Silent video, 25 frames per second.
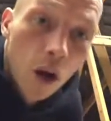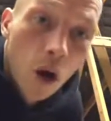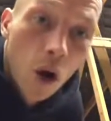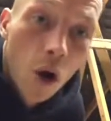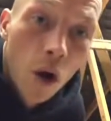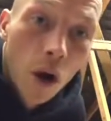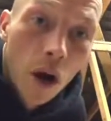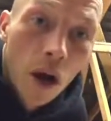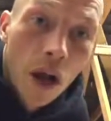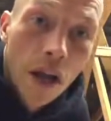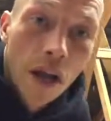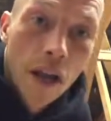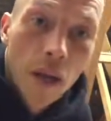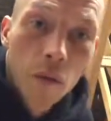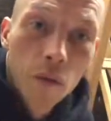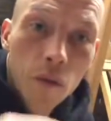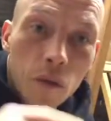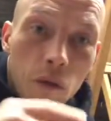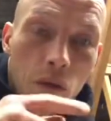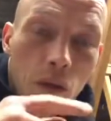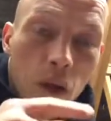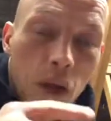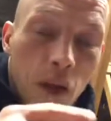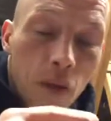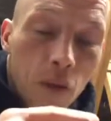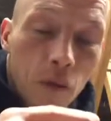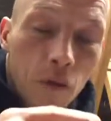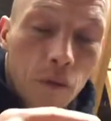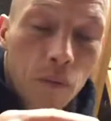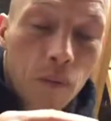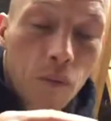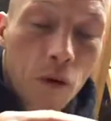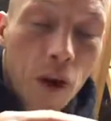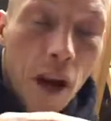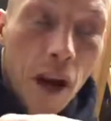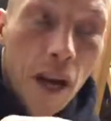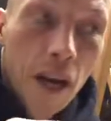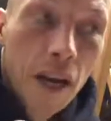long and it was
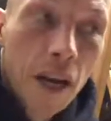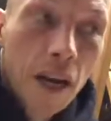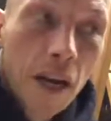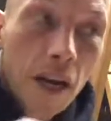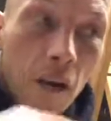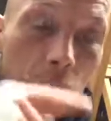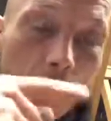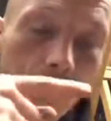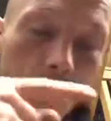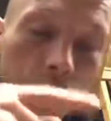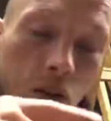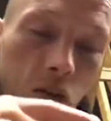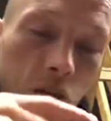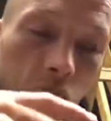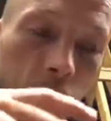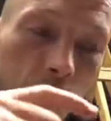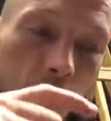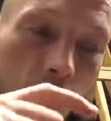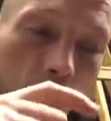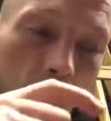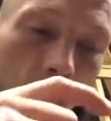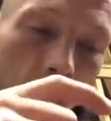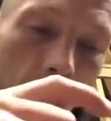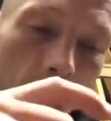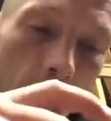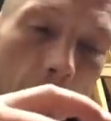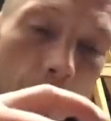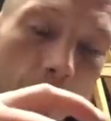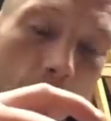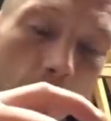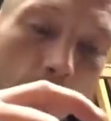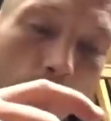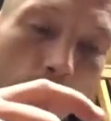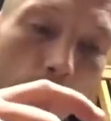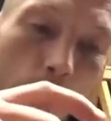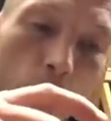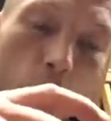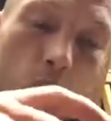braid, and it would the
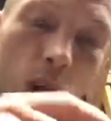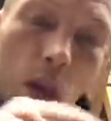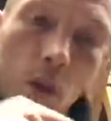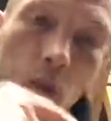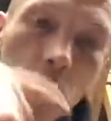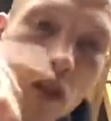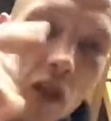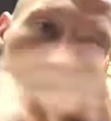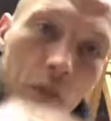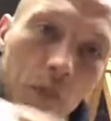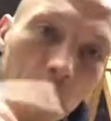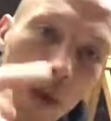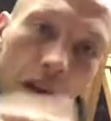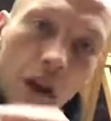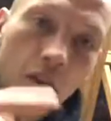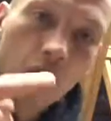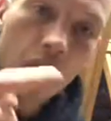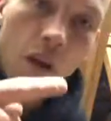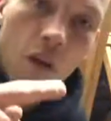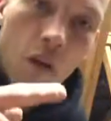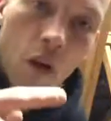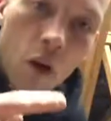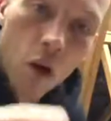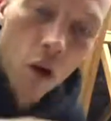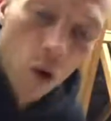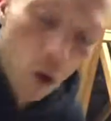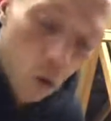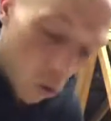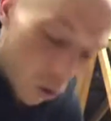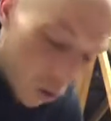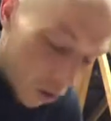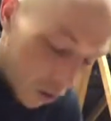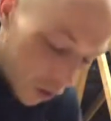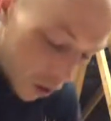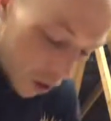boilie would spin around the hook all the